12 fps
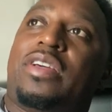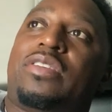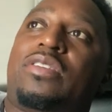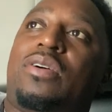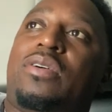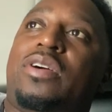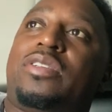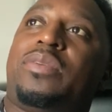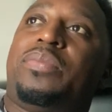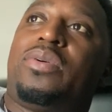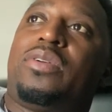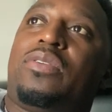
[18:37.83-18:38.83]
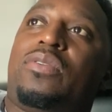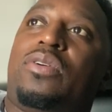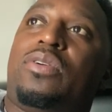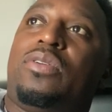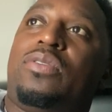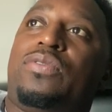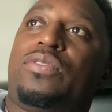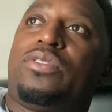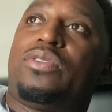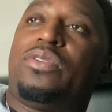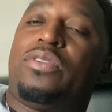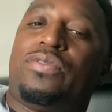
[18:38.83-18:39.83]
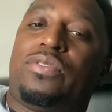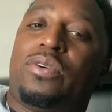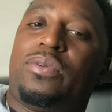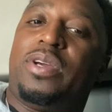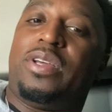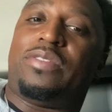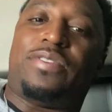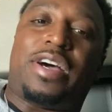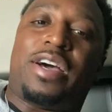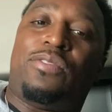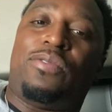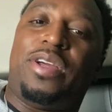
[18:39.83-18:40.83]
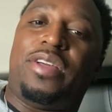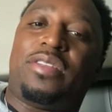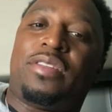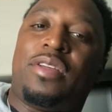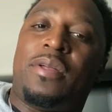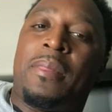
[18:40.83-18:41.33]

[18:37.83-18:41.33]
It's hard to be on the road for 3 or 4 weeks, 5 weeks,